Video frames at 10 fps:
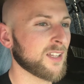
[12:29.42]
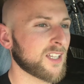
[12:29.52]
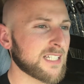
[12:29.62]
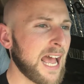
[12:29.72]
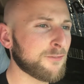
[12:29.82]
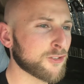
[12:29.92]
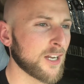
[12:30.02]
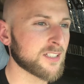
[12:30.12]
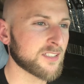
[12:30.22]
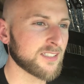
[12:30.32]
Because after
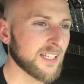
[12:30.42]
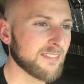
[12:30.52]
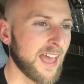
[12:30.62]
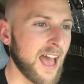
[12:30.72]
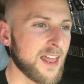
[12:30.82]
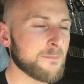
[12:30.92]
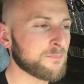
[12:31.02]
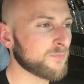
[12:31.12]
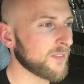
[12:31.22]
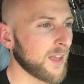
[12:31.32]
I did that,
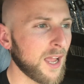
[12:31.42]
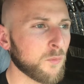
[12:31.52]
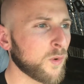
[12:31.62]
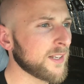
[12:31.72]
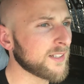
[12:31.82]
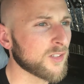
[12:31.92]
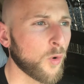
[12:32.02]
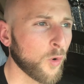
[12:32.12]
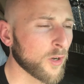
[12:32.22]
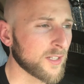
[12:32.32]
I went into
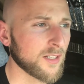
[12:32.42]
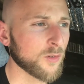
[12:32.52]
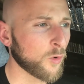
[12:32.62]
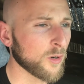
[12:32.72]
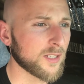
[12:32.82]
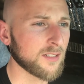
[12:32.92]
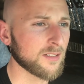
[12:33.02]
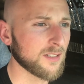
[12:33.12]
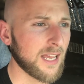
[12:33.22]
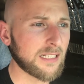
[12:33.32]
Oregon, and
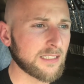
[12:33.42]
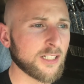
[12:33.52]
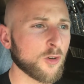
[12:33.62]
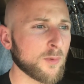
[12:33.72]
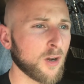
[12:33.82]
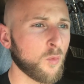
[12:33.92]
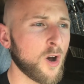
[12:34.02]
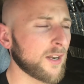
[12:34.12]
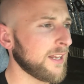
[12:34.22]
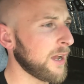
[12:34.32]
Oregon had legal
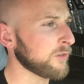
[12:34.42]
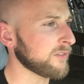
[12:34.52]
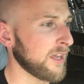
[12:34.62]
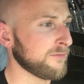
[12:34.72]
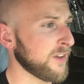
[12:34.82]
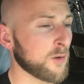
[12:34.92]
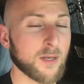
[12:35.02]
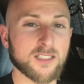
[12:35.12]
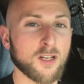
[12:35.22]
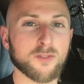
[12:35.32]
marijuana, and I found
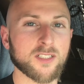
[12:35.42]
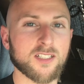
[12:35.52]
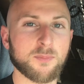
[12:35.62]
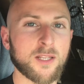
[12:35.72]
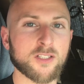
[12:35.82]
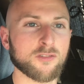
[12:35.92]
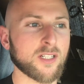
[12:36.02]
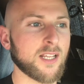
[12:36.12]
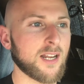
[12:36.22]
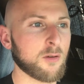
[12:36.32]
myself in a
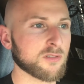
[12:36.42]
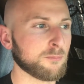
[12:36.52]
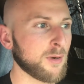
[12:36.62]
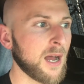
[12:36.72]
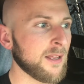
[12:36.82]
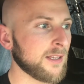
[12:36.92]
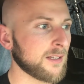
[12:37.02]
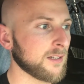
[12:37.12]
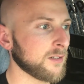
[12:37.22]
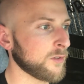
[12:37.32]
dispensary, and I was
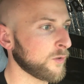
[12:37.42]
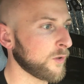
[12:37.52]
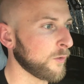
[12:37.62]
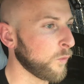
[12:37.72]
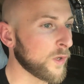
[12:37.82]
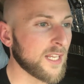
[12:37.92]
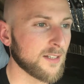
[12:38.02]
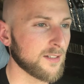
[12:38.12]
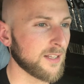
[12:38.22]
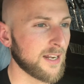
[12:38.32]
buying
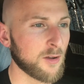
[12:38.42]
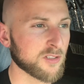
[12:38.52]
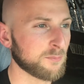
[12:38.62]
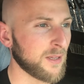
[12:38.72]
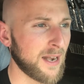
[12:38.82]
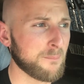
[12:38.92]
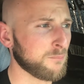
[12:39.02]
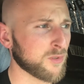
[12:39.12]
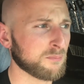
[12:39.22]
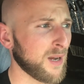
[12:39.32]
weed, and I was
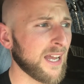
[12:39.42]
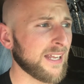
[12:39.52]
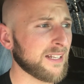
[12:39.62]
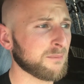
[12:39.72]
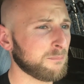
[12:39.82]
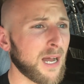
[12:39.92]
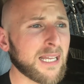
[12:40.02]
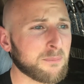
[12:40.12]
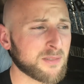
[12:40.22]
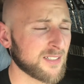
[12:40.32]
buying
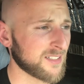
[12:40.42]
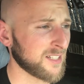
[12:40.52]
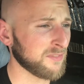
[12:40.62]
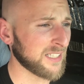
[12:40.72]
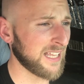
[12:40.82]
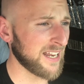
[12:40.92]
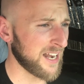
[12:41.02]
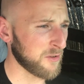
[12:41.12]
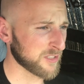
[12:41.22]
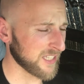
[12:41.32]
pipes and stuff like that, and
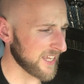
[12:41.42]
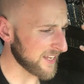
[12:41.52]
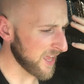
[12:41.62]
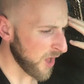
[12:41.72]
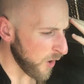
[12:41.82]
I was like,